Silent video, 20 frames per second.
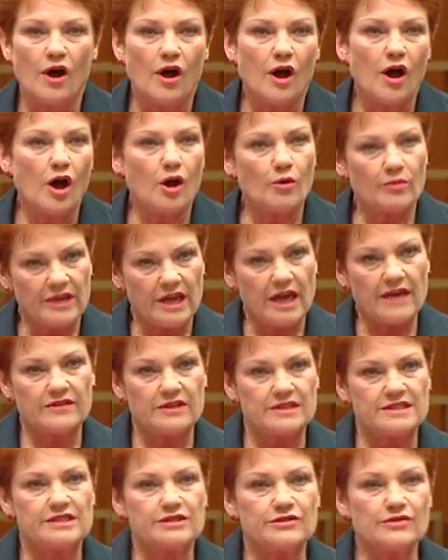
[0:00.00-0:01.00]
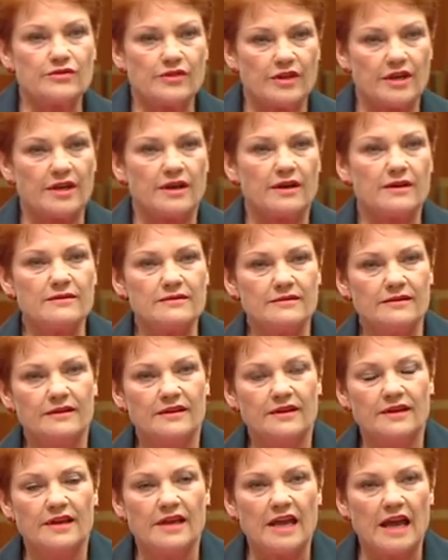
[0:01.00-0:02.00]
Oh, we had the till there,
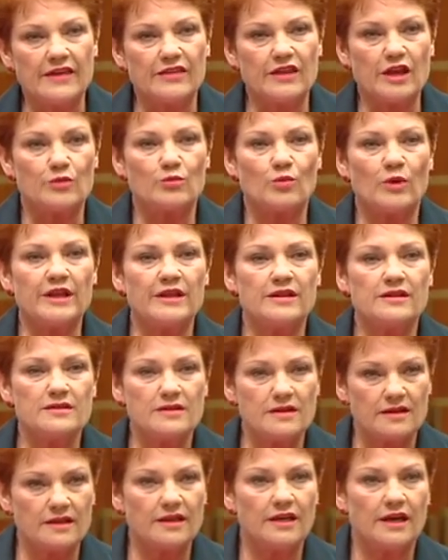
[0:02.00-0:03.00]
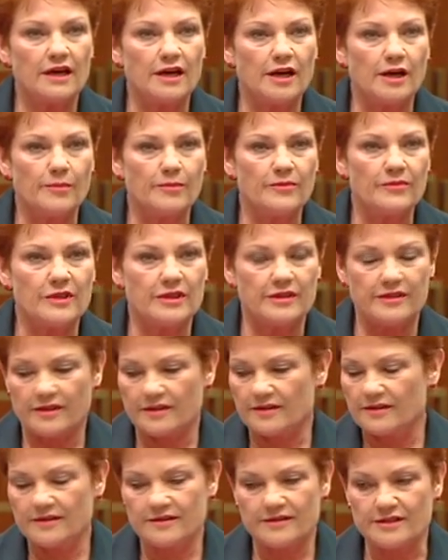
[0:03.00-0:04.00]
and then when
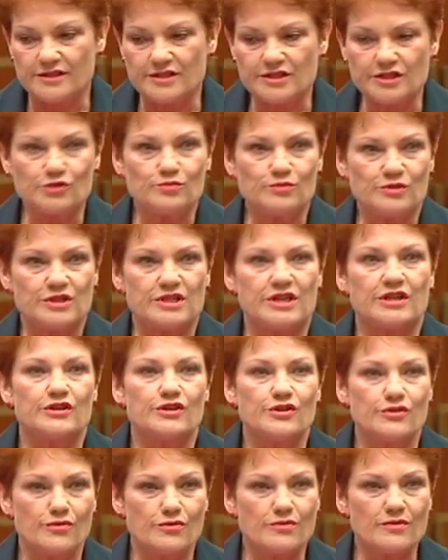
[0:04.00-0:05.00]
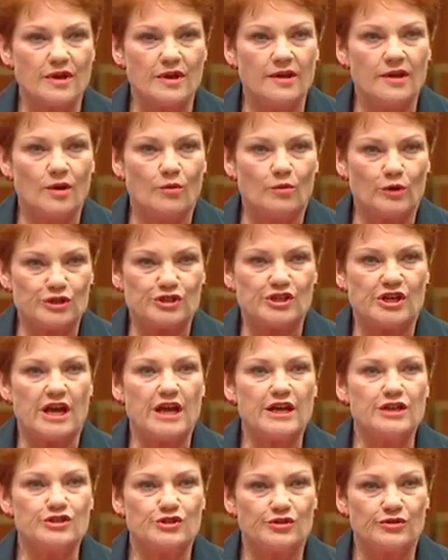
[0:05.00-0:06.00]
the till would tell you what
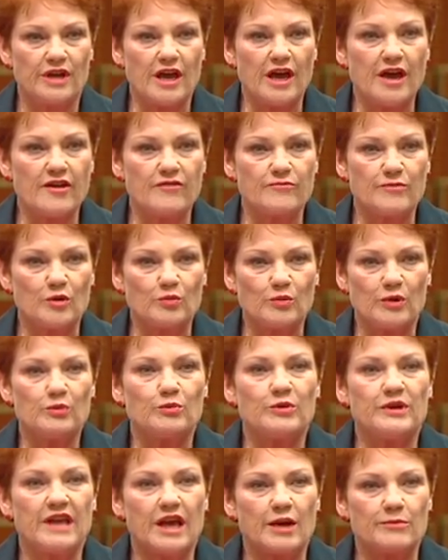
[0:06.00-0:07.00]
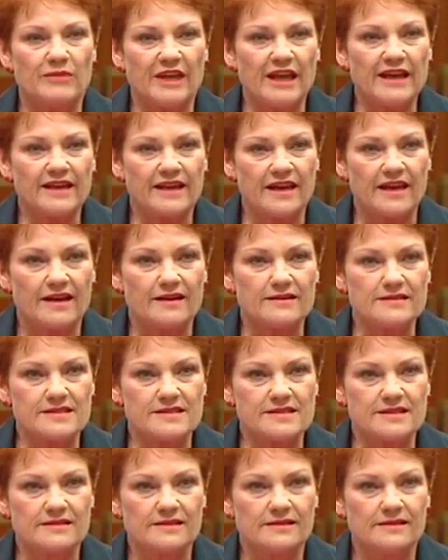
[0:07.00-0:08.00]
change you gave, but when we had
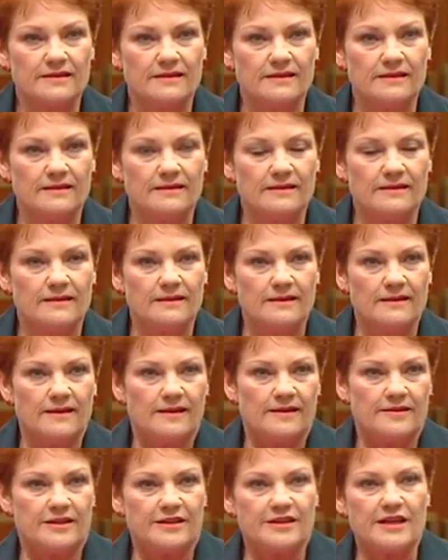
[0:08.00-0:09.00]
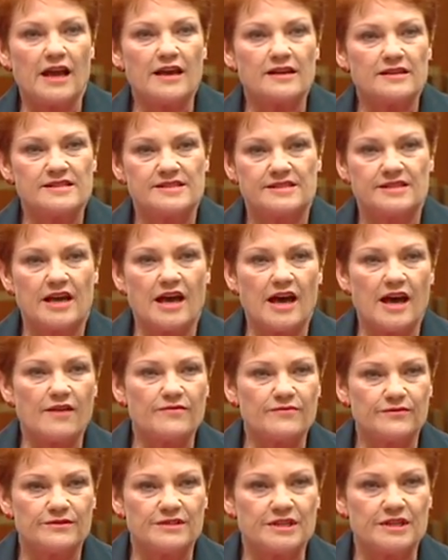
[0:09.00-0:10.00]
blackouts, the young
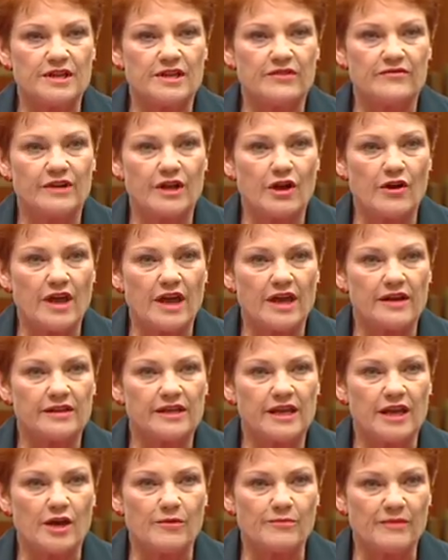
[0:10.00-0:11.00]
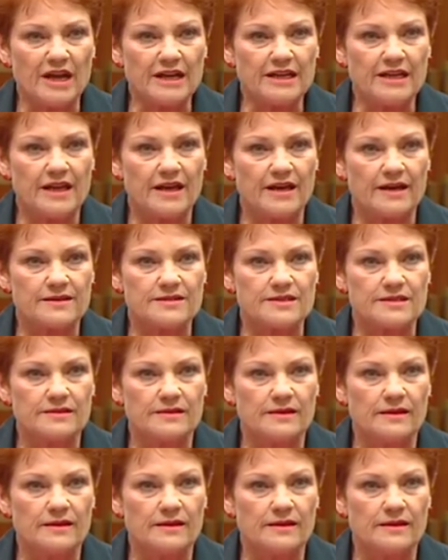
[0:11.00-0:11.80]
staff didn't even know how to count money out